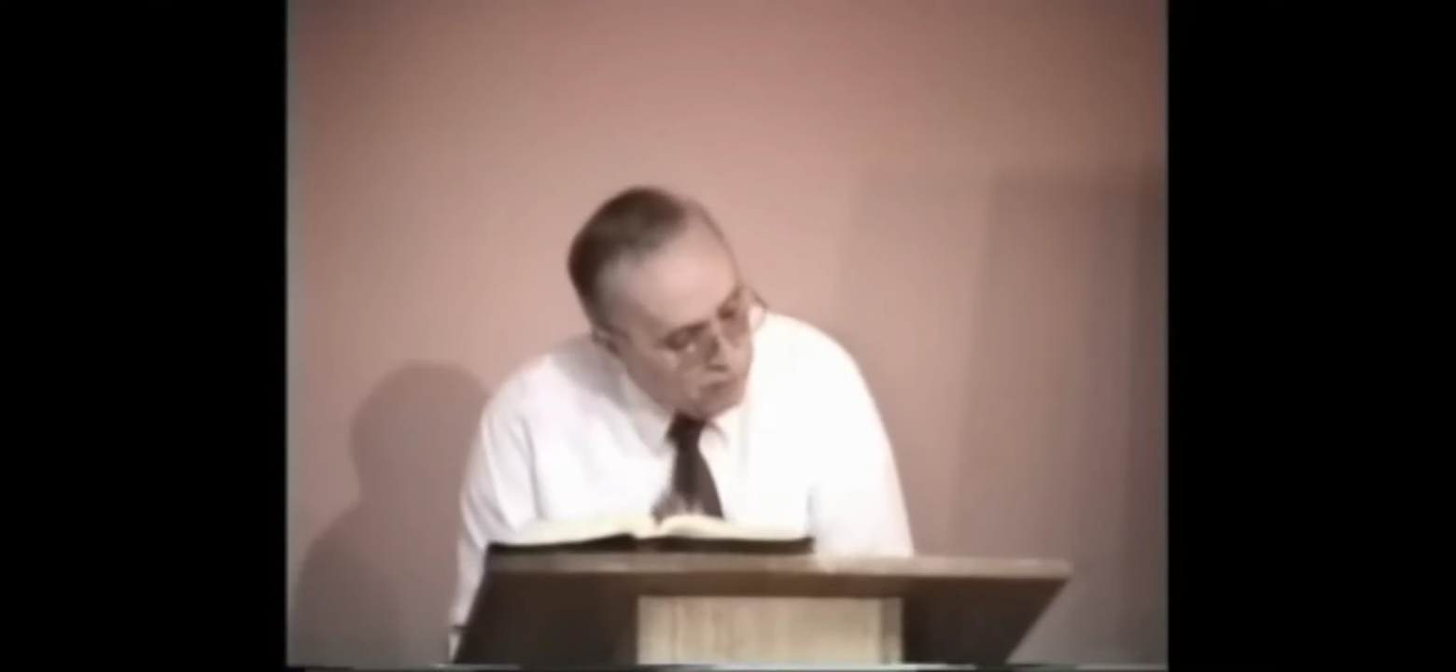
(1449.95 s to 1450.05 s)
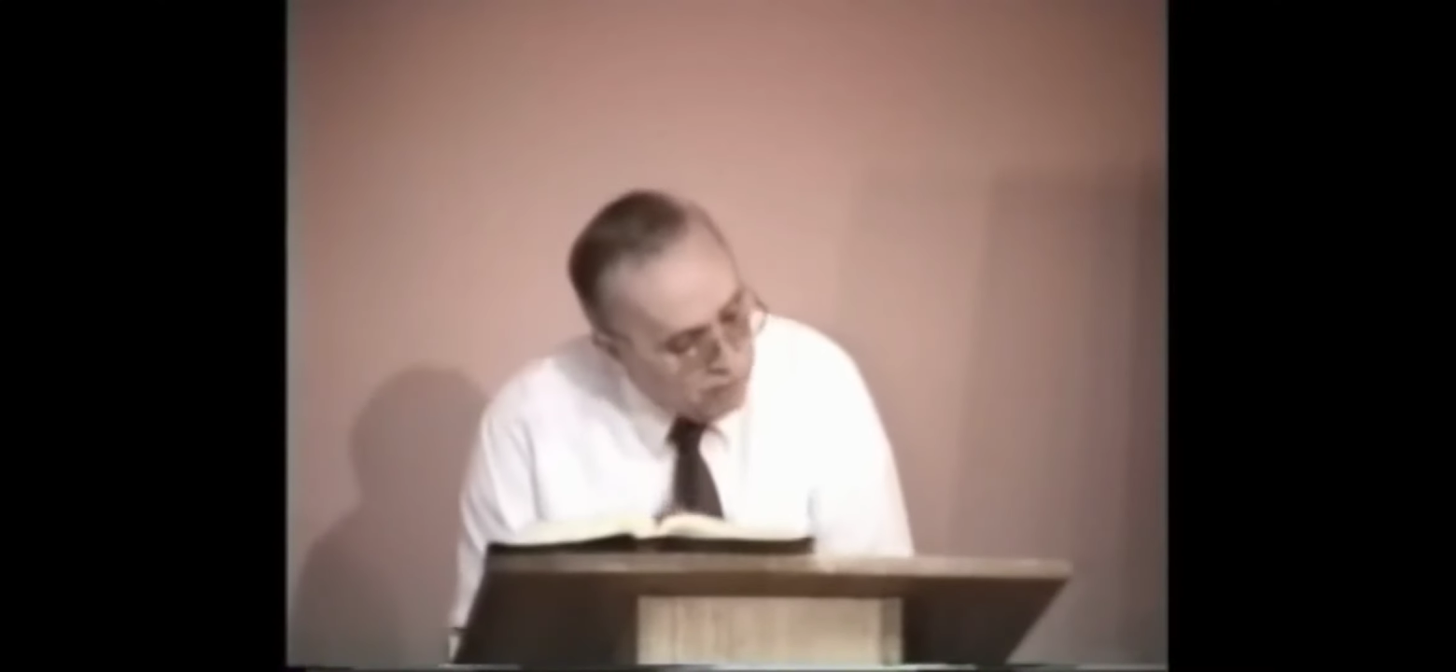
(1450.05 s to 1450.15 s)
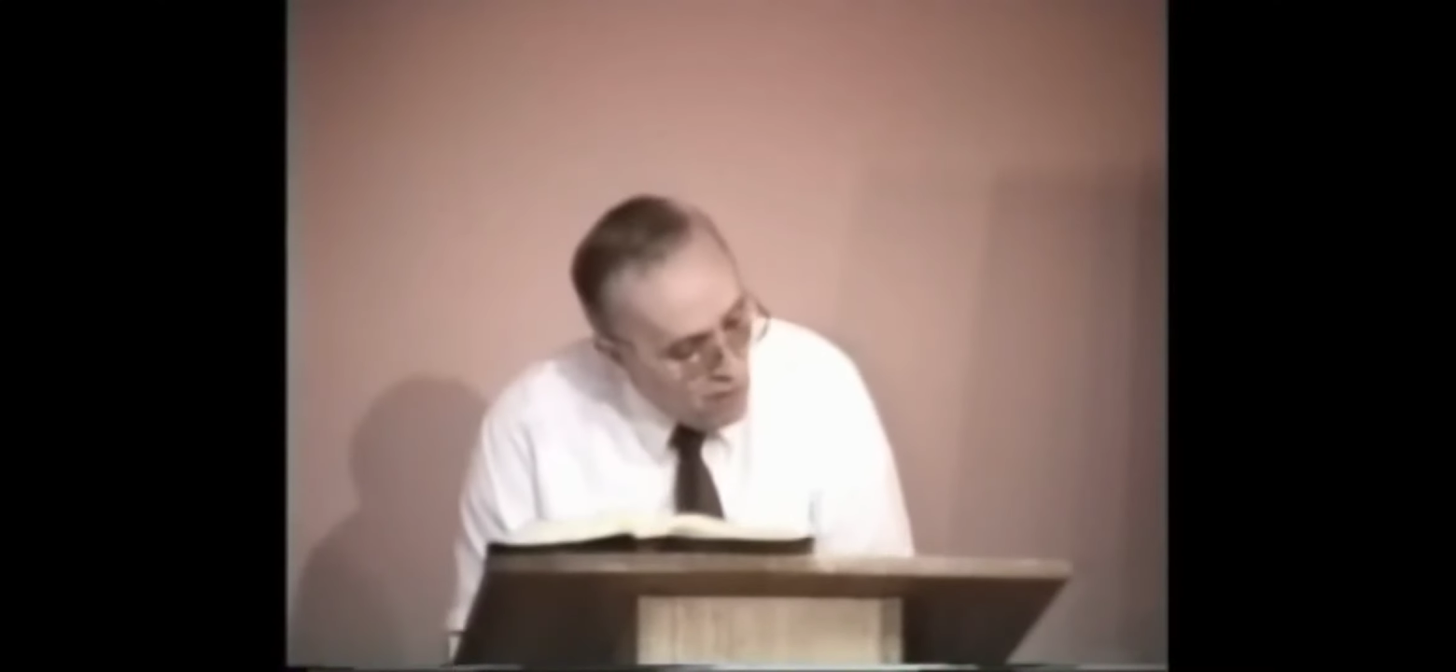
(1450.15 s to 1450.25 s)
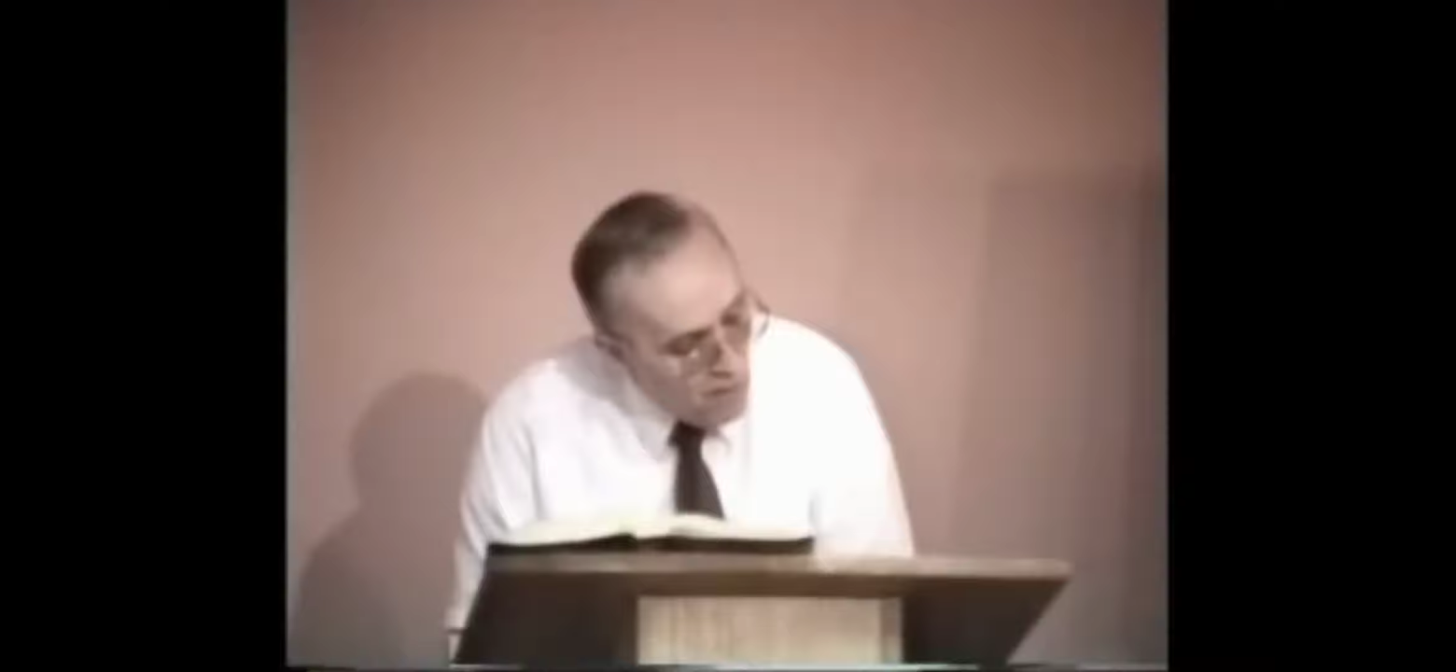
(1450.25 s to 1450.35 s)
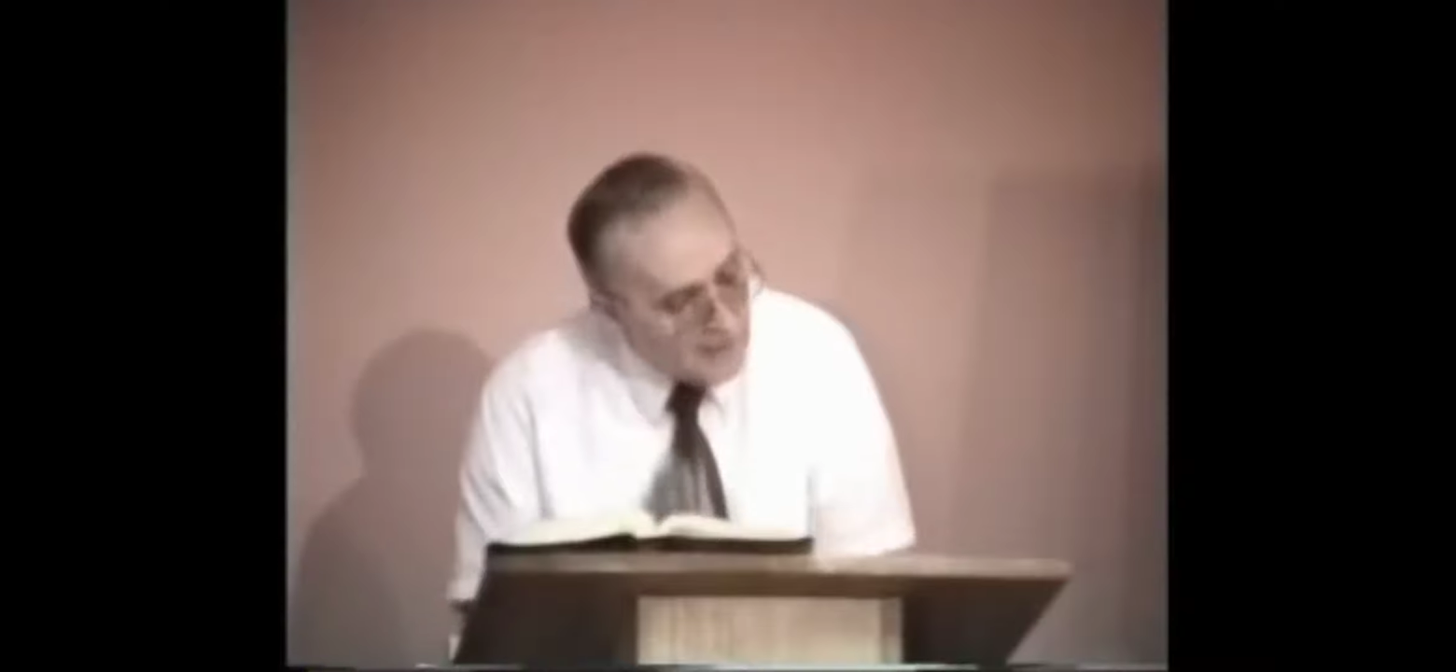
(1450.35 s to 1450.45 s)
the
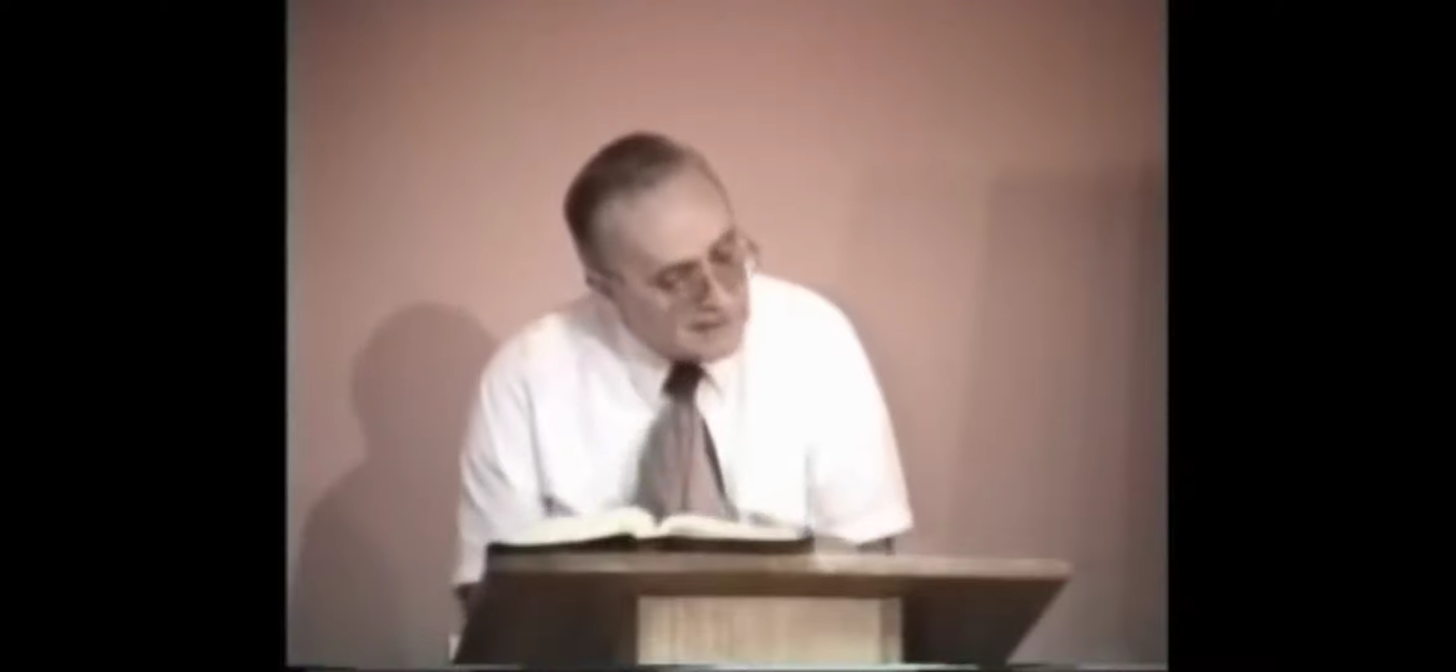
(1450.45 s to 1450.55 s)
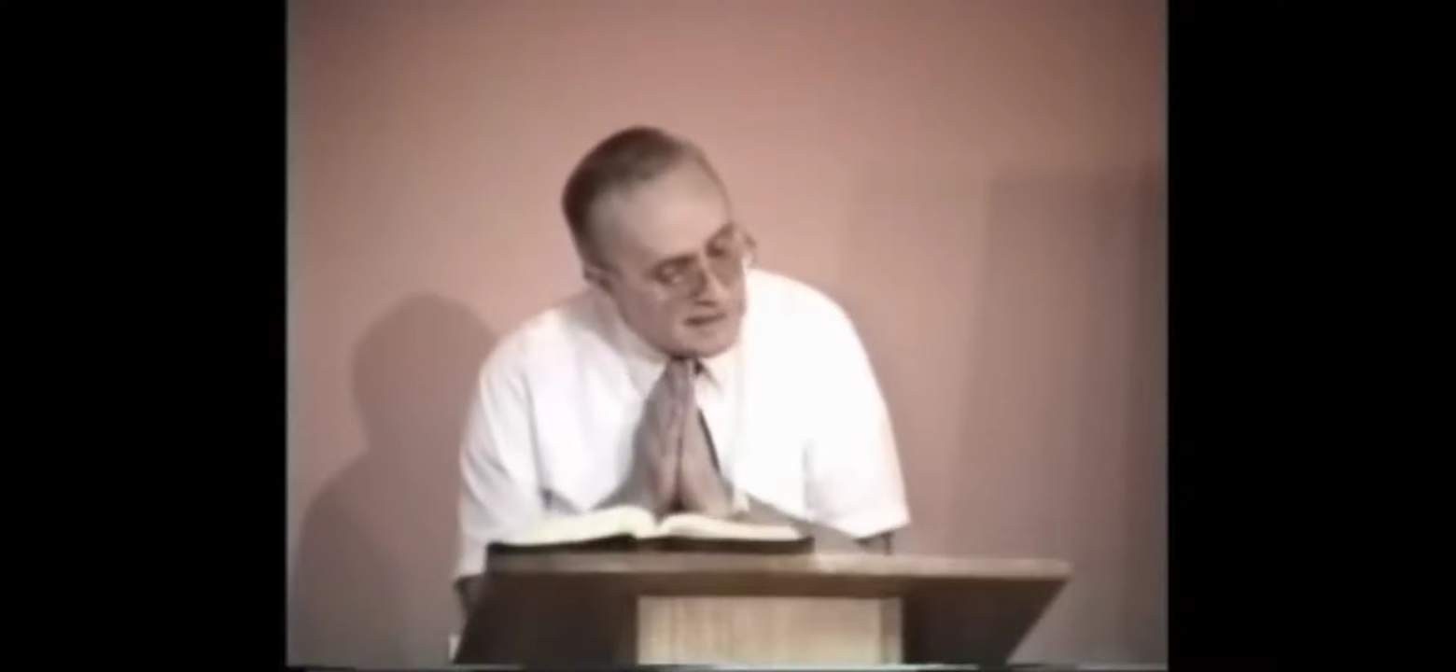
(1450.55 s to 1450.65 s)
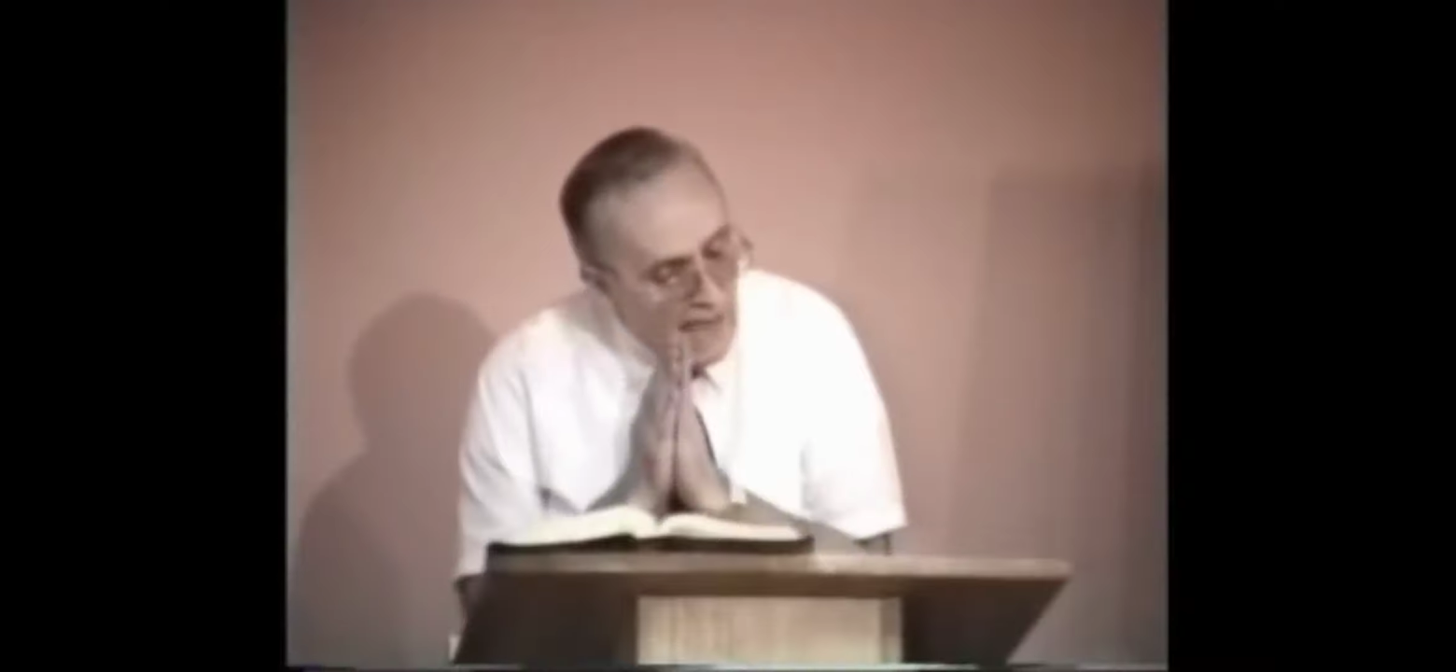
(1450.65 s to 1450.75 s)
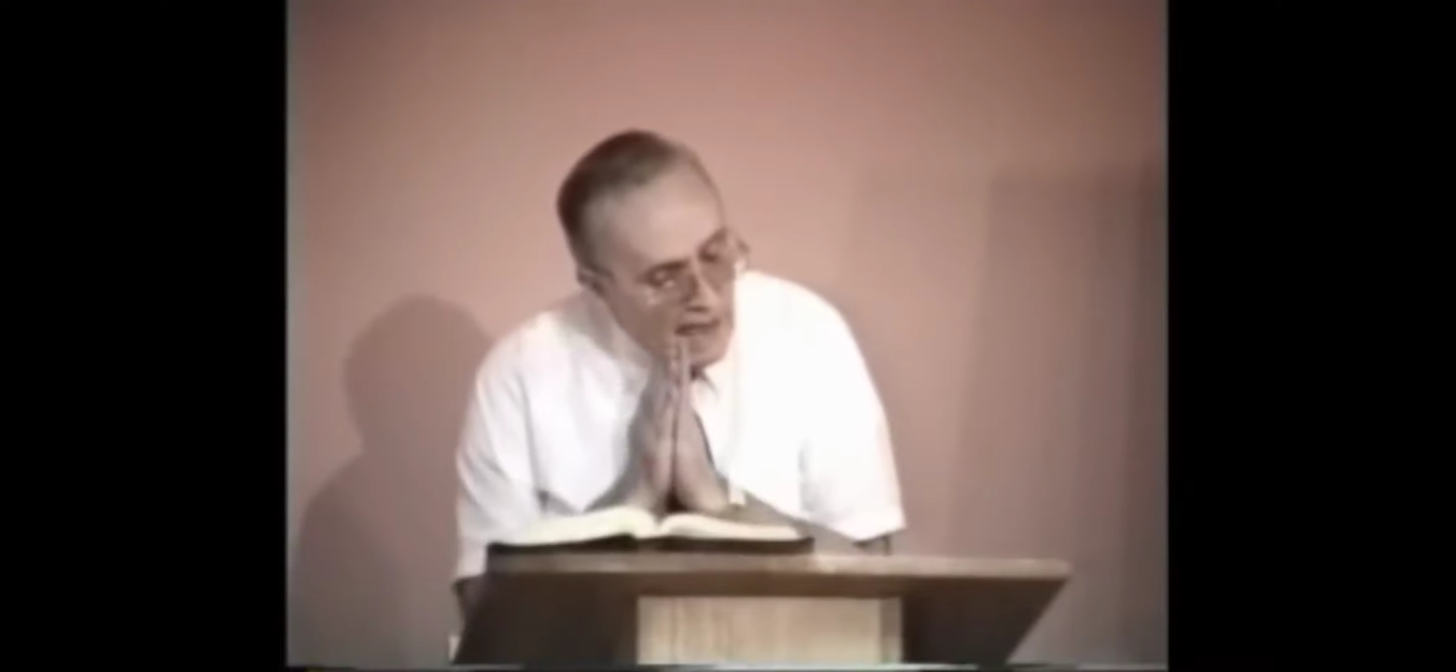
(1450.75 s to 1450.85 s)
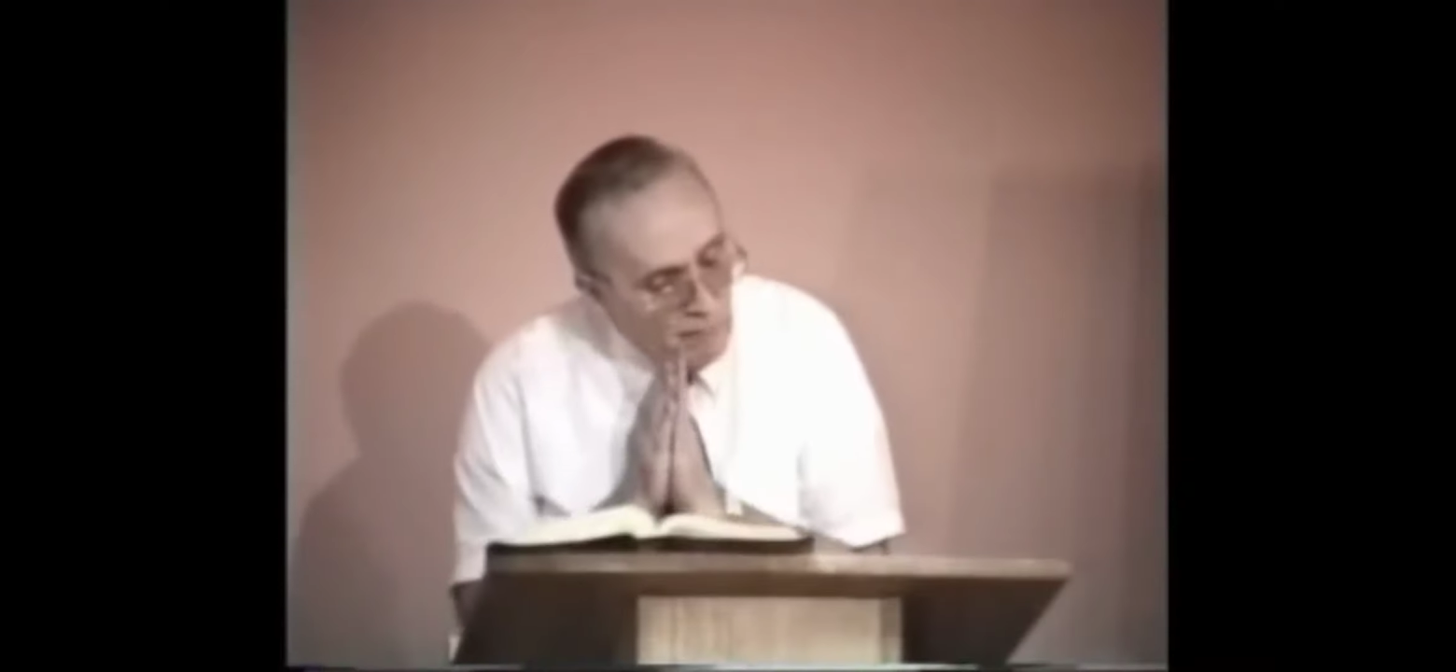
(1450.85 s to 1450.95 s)

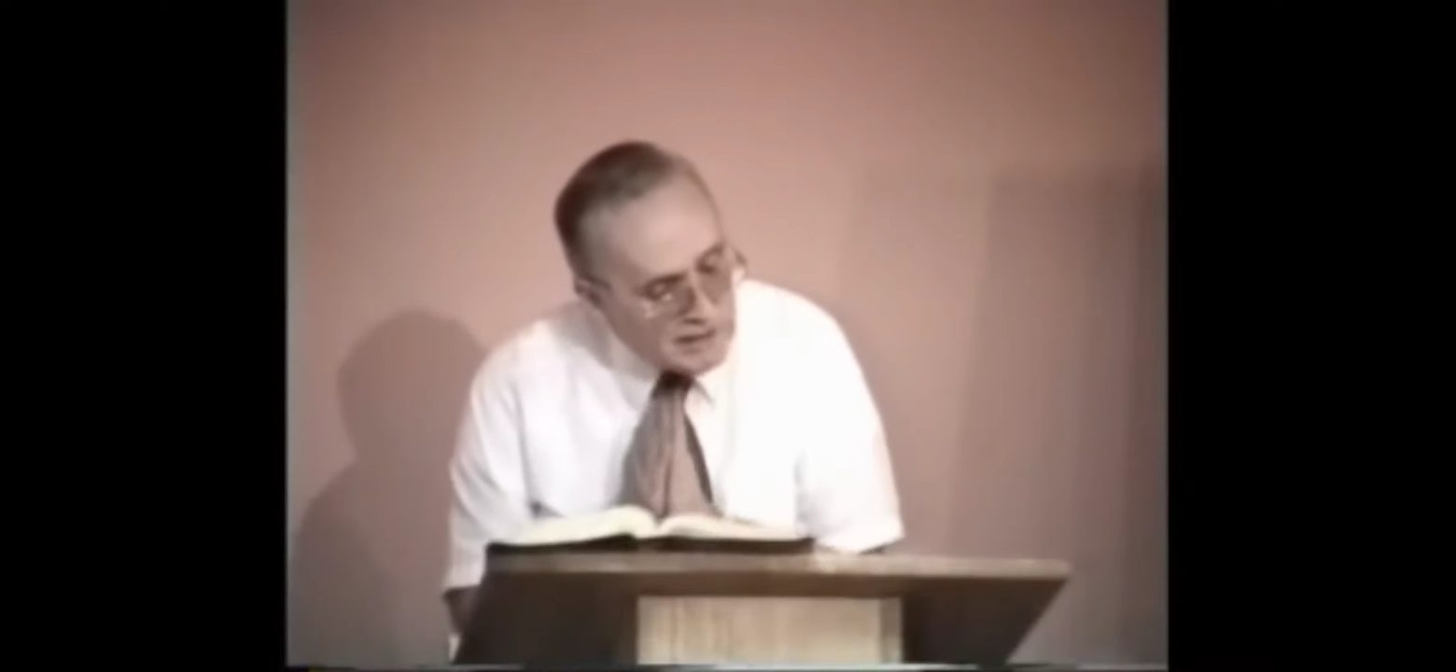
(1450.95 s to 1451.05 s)
fornix,